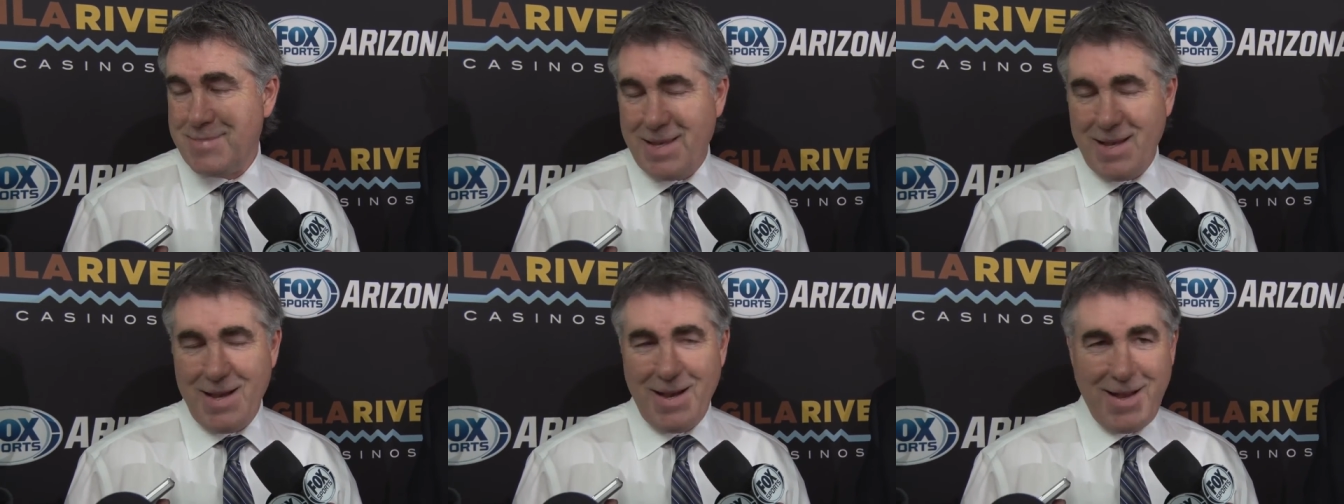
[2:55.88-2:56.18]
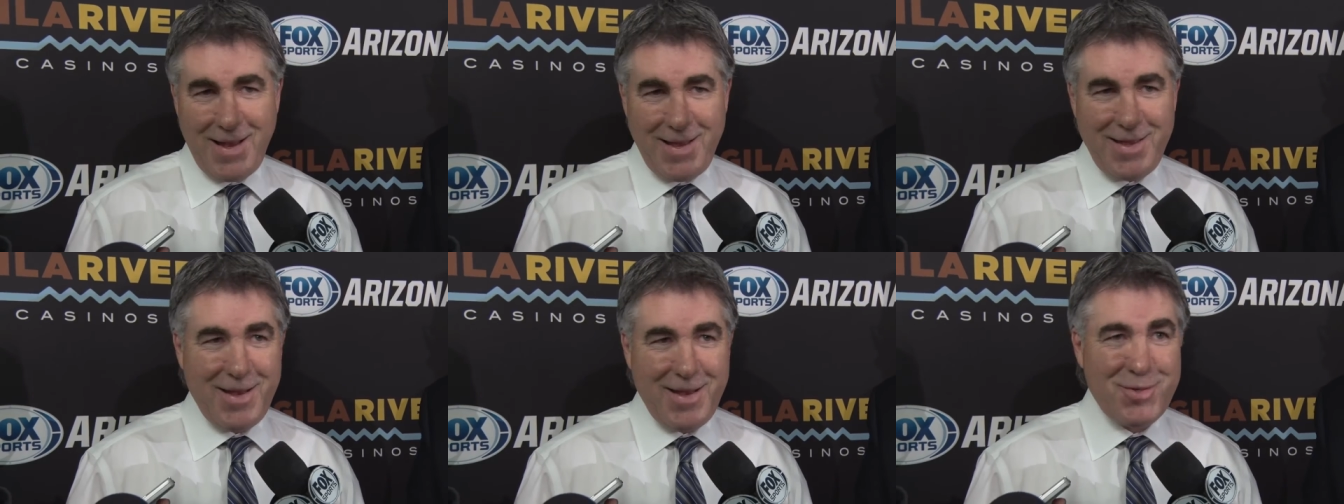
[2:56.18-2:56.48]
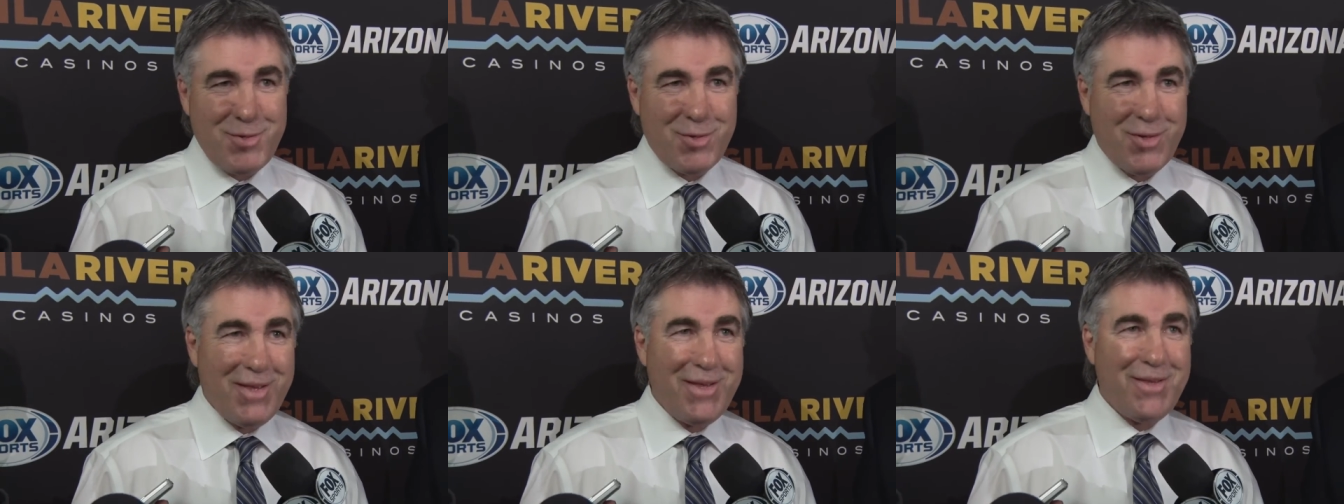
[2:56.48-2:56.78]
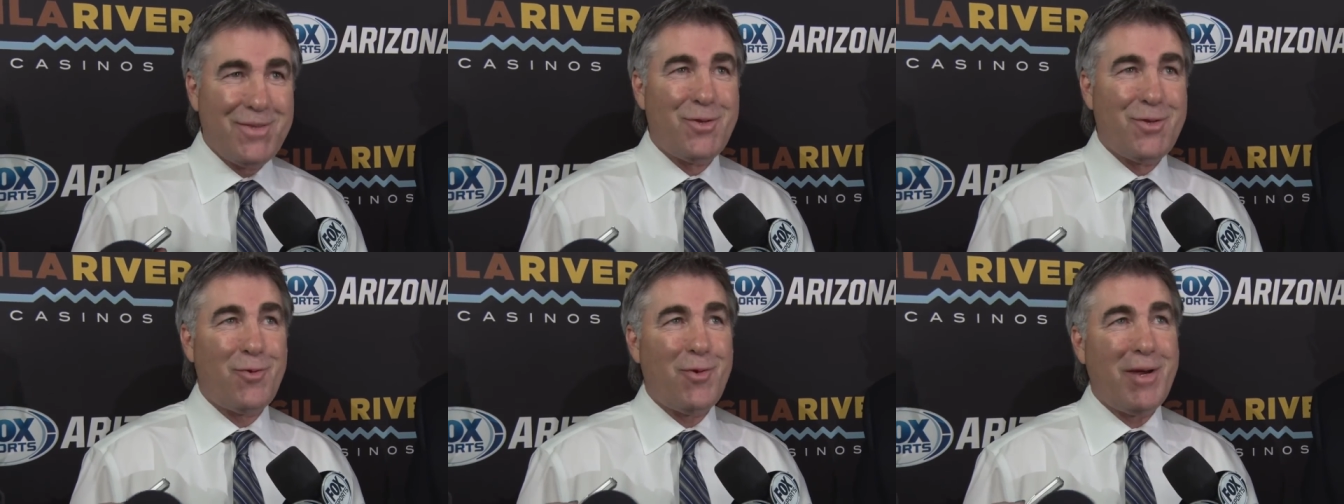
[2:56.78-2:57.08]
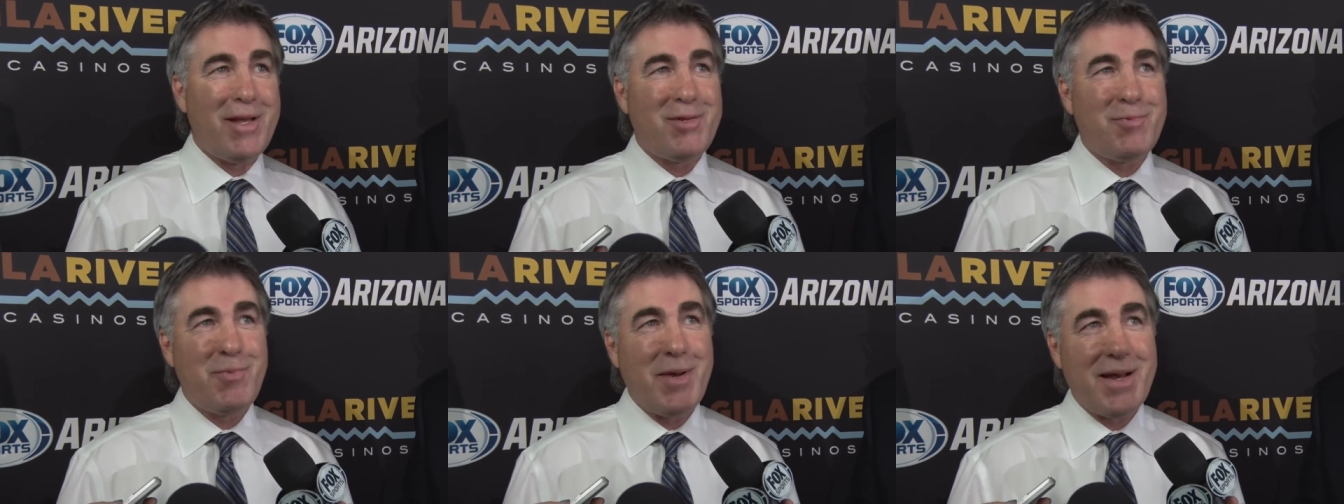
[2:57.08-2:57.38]
Yeah, it's a
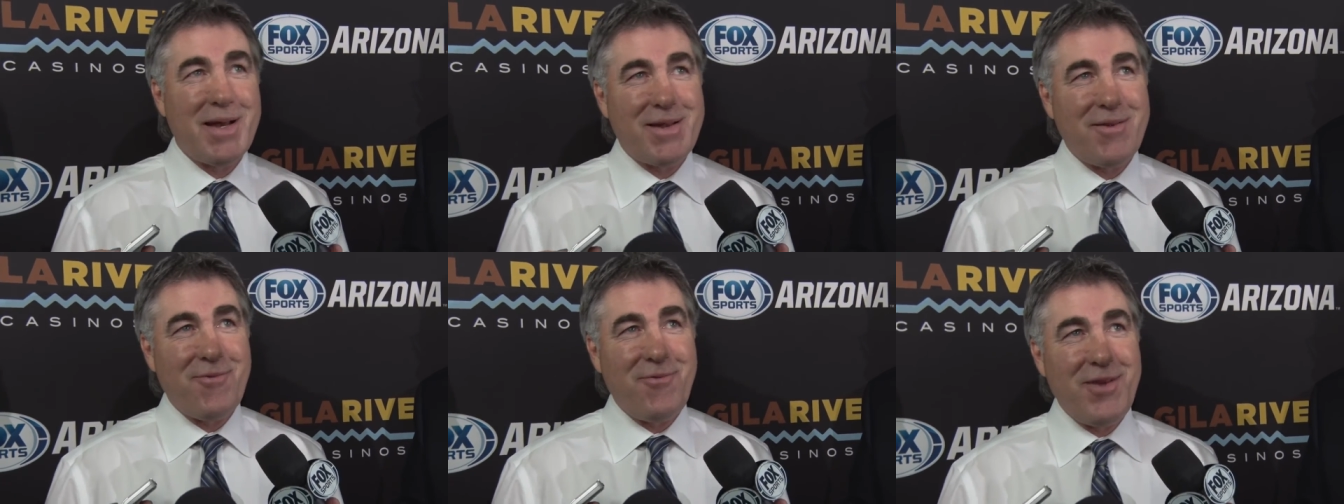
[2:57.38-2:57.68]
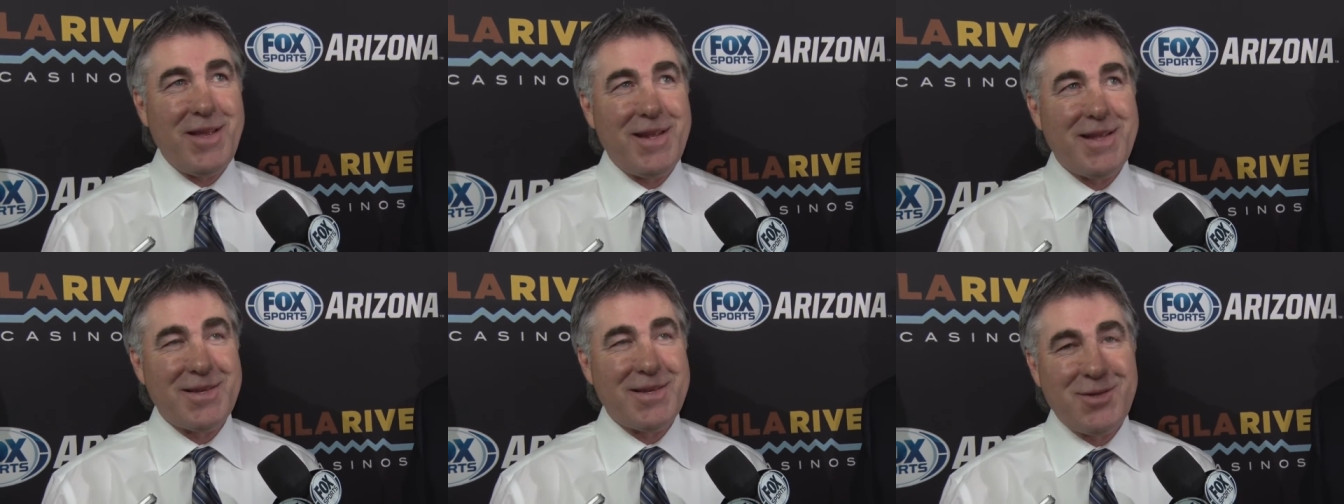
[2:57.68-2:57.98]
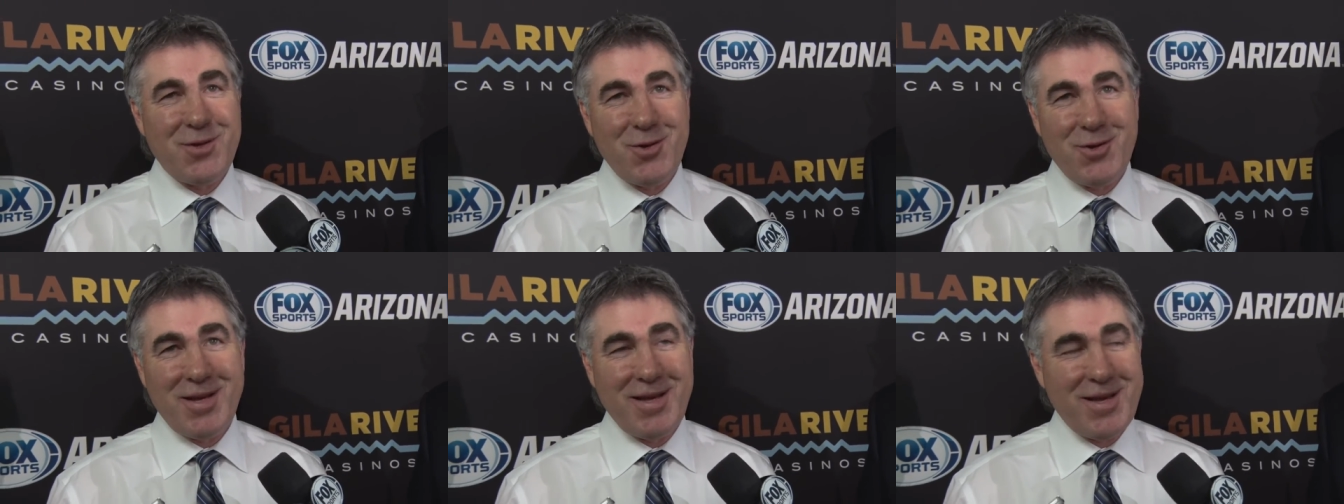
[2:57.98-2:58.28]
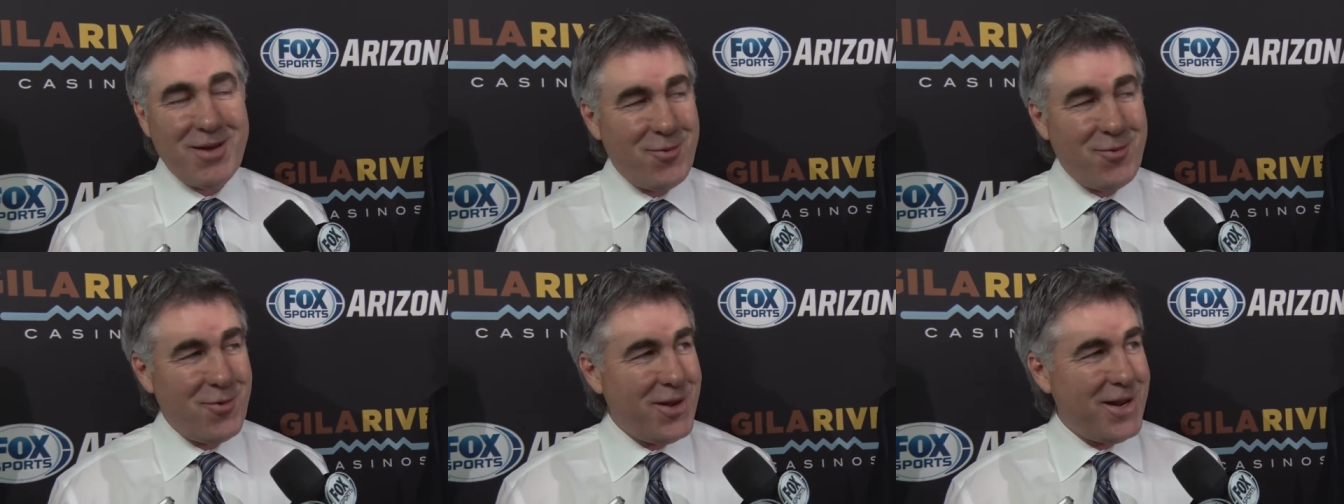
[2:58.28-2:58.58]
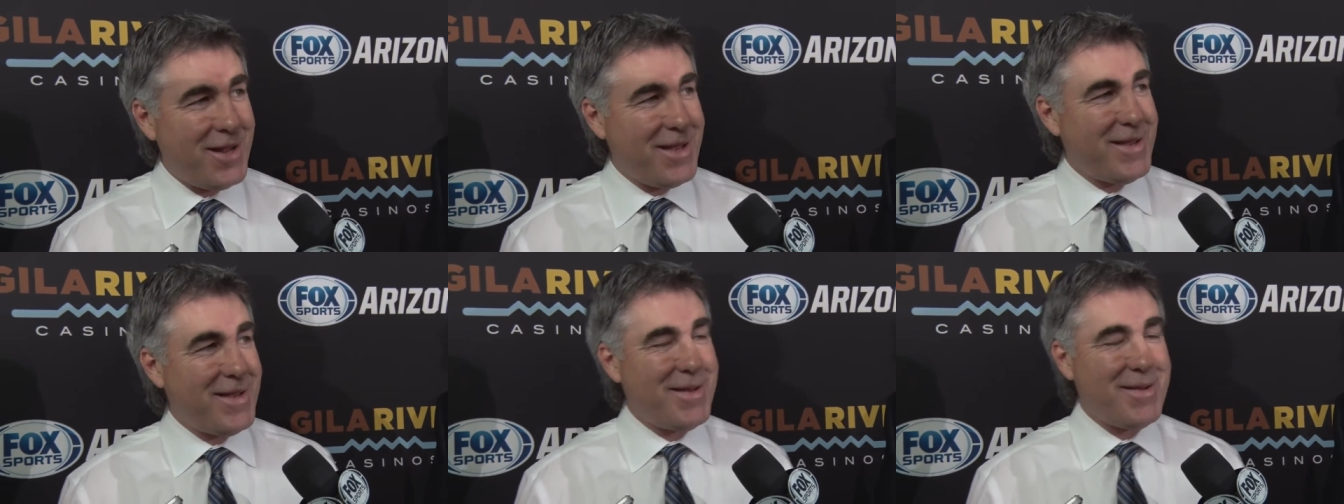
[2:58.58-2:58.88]
race back to Phoenix. We can get
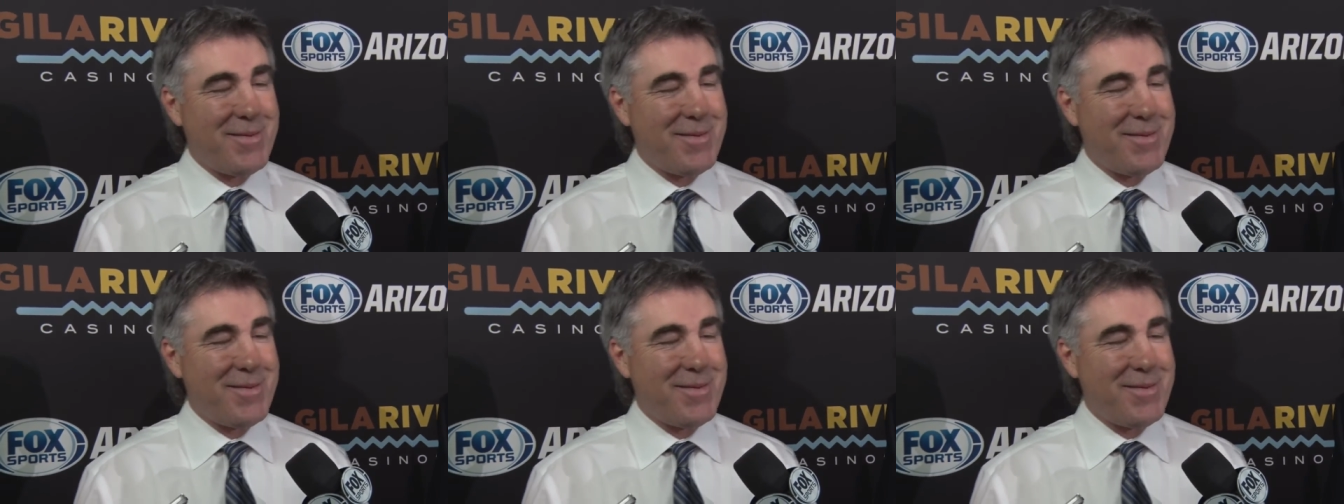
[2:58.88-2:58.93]
ready.